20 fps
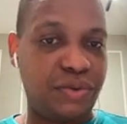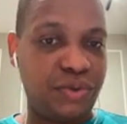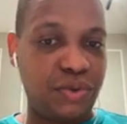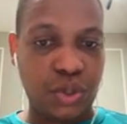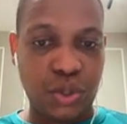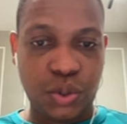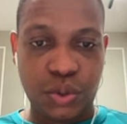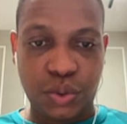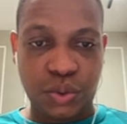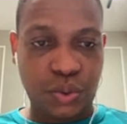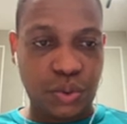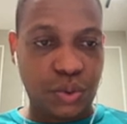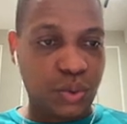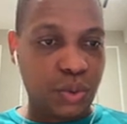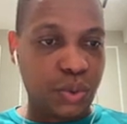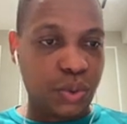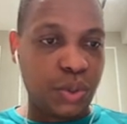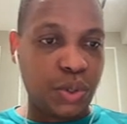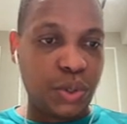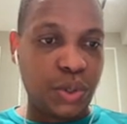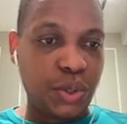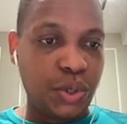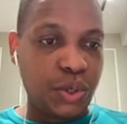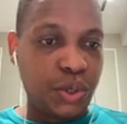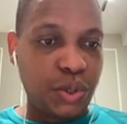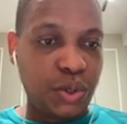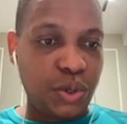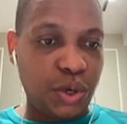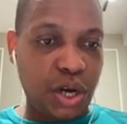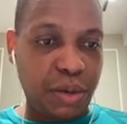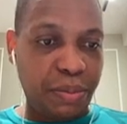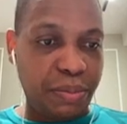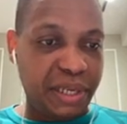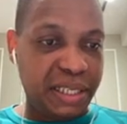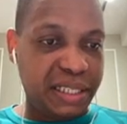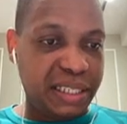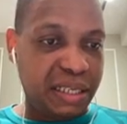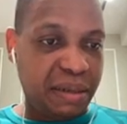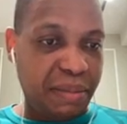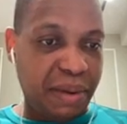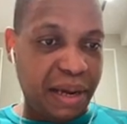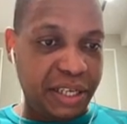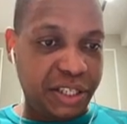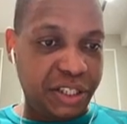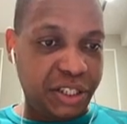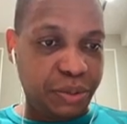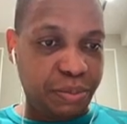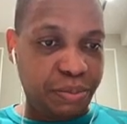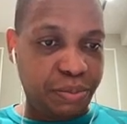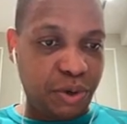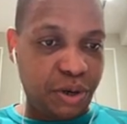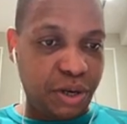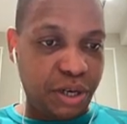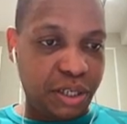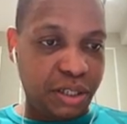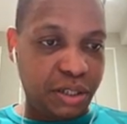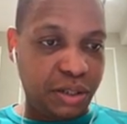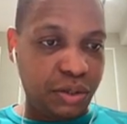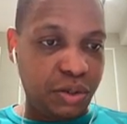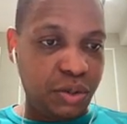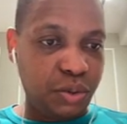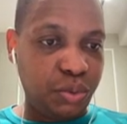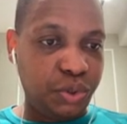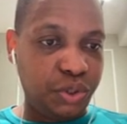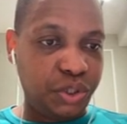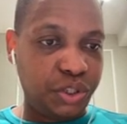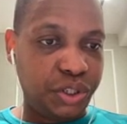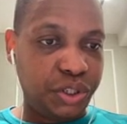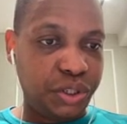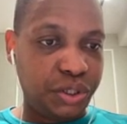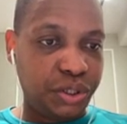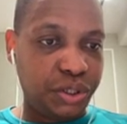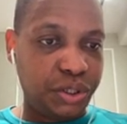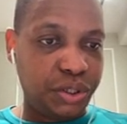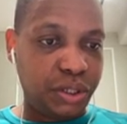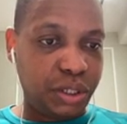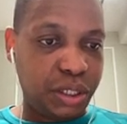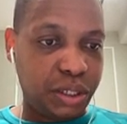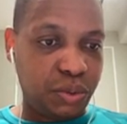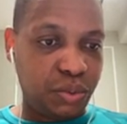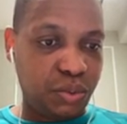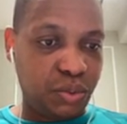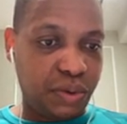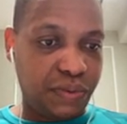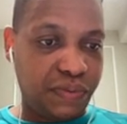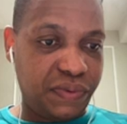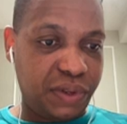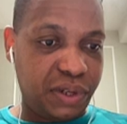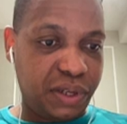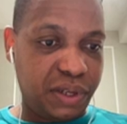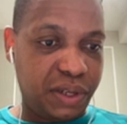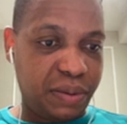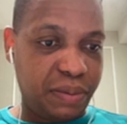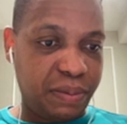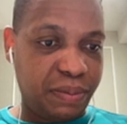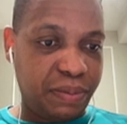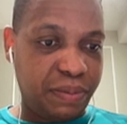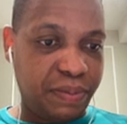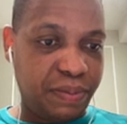No, you can't mix and match. Product inclusion, that's one of them.